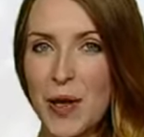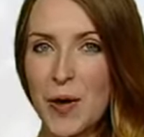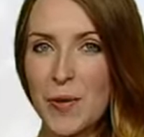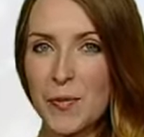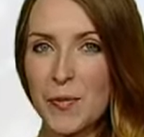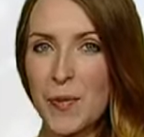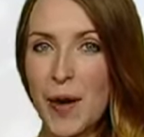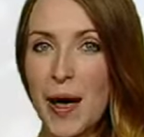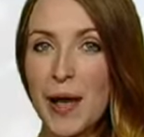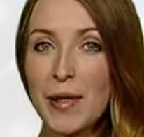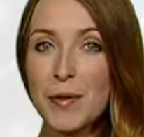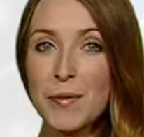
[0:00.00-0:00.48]

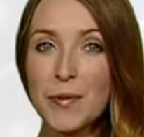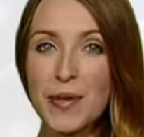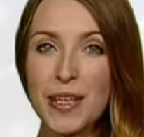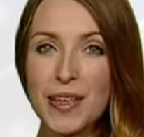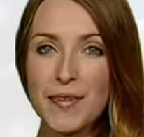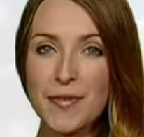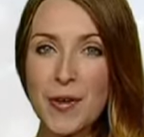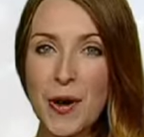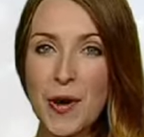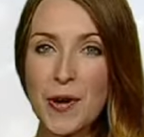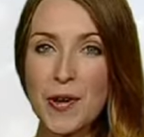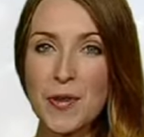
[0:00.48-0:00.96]
Well, we
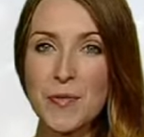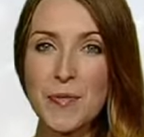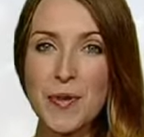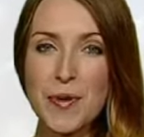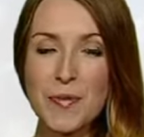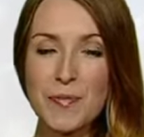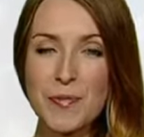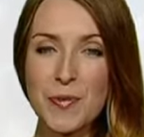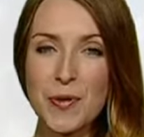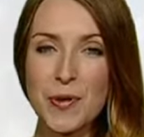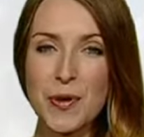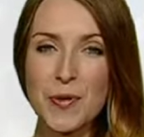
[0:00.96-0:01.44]
have heard a
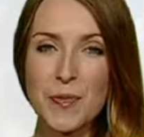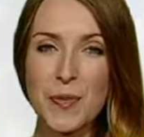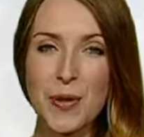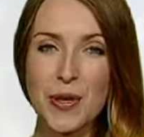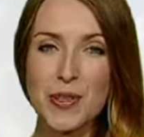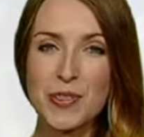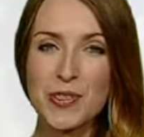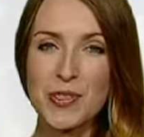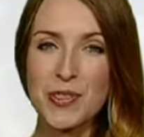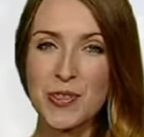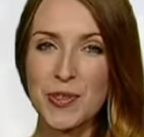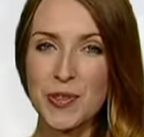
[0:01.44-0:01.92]
bit more
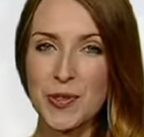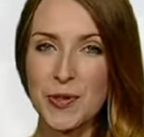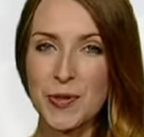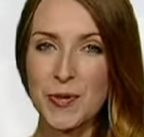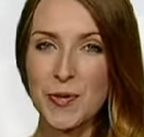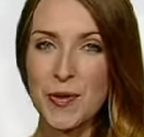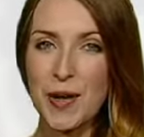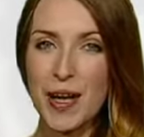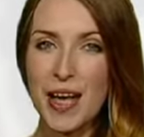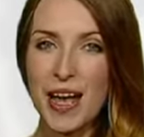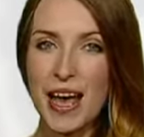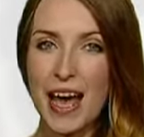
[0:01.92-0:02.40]
about
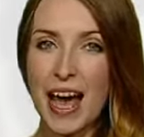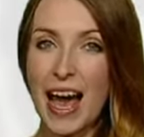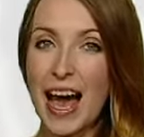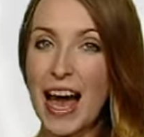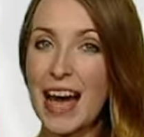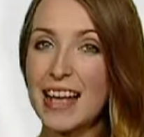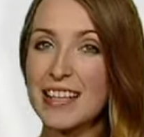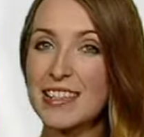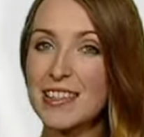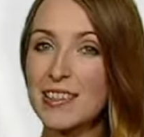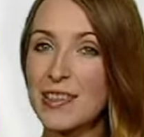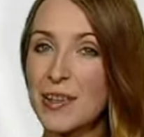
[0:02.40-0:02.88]
judo
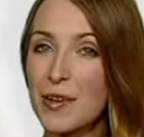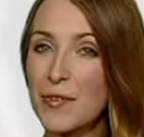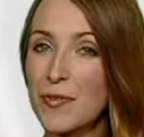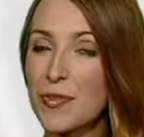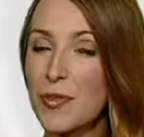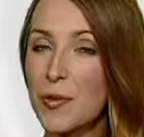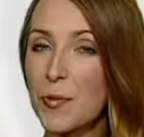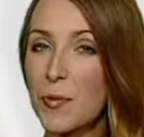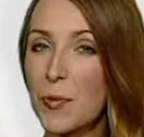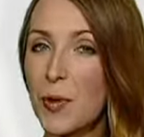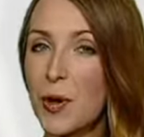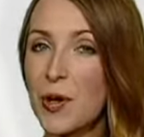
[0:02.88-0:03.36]
and
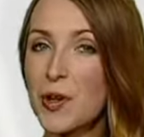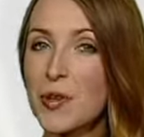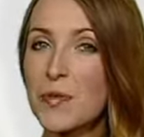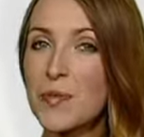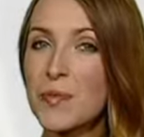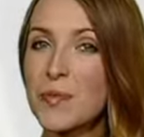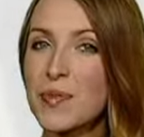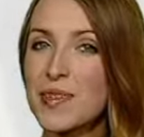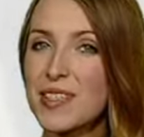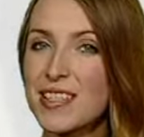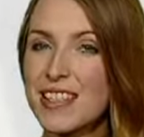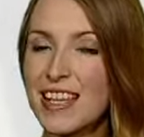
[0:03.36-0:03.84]
learnt the word
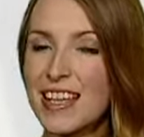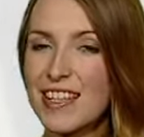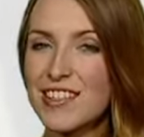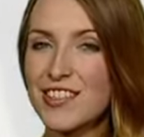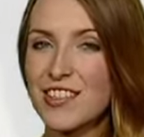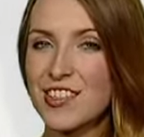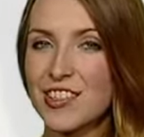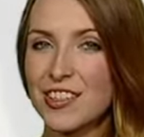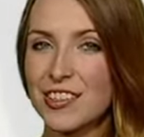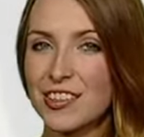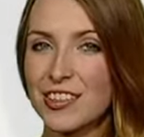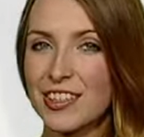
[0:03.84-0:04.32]

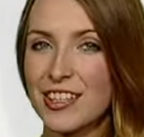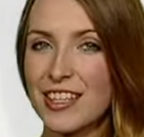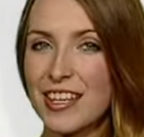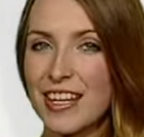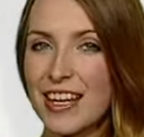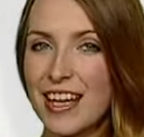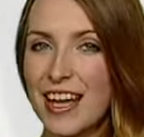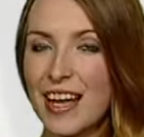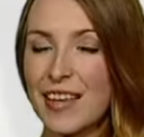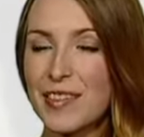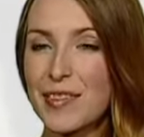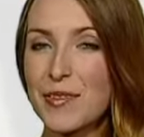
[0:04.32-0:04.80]
potential
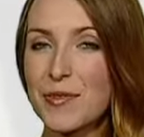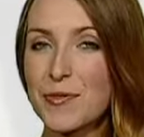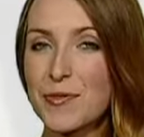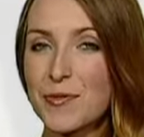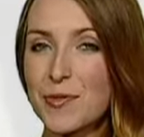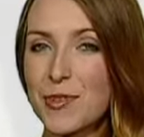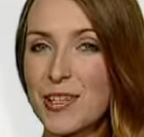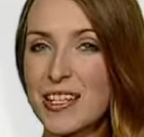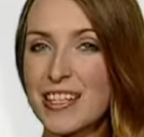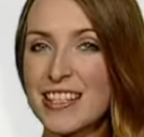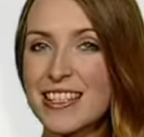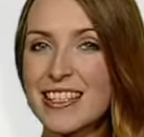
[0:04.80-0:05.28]
and the
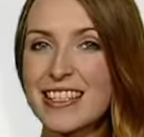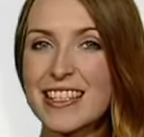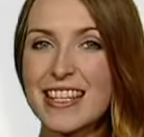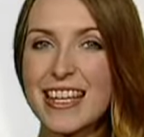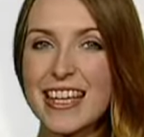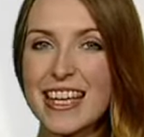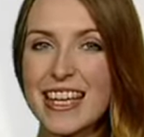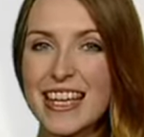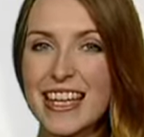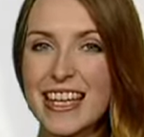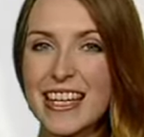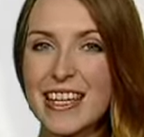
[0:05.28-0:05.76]
phrase
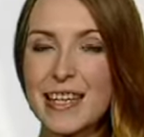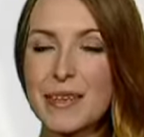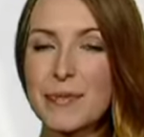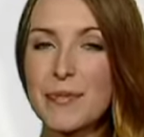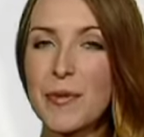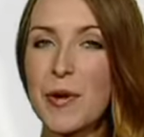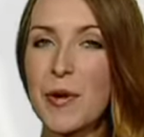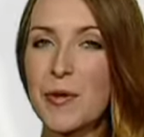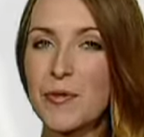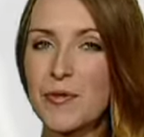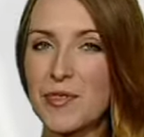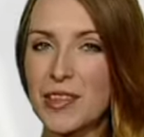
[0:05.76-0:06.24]

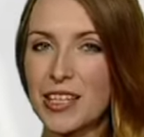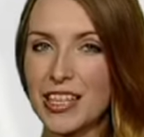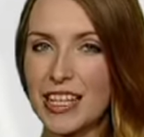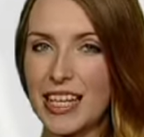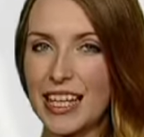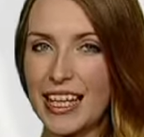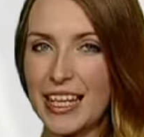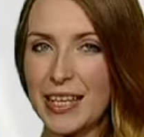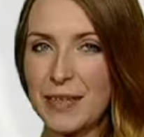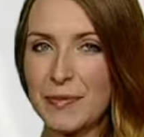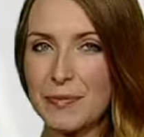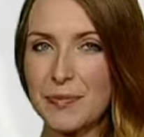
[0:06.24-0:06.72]
aim of the
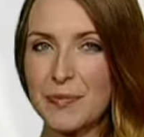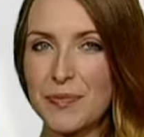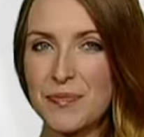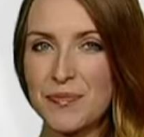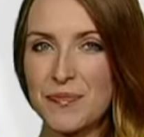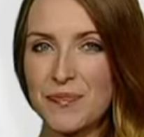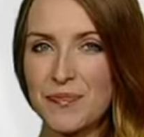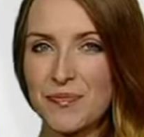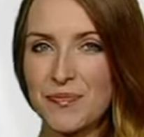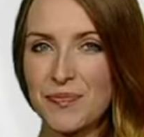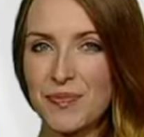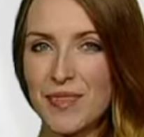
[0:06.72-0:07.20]
game.
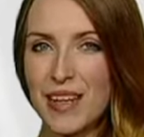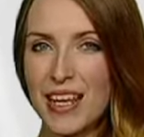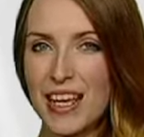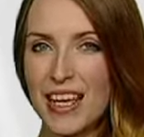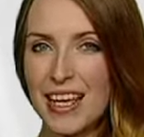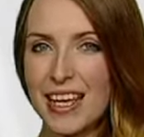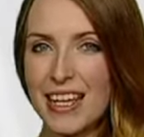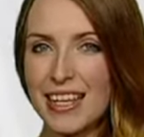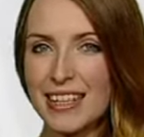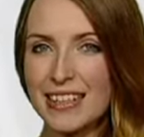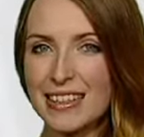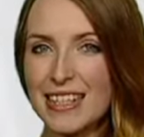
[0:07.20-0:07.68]

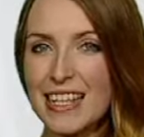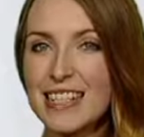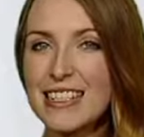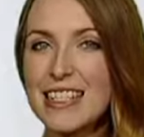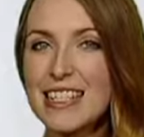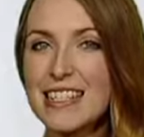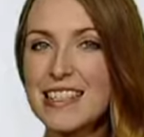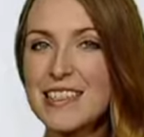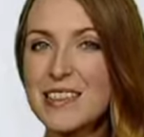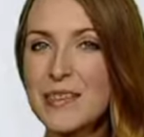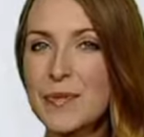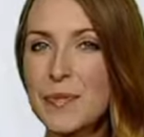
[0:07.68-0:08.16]
Let's
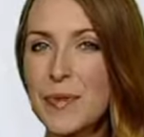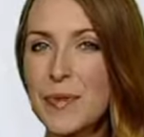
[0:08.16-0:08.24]
listen to